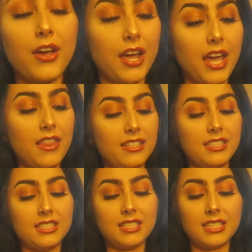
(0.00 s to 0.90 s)
okay,
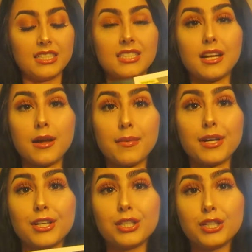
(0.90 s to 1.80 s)
this is some
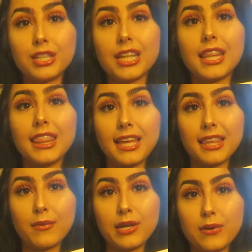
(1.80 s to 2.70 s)

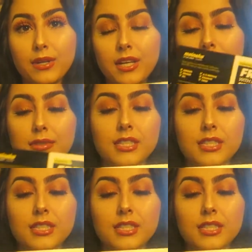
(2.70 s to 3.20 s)
thing that we don't need.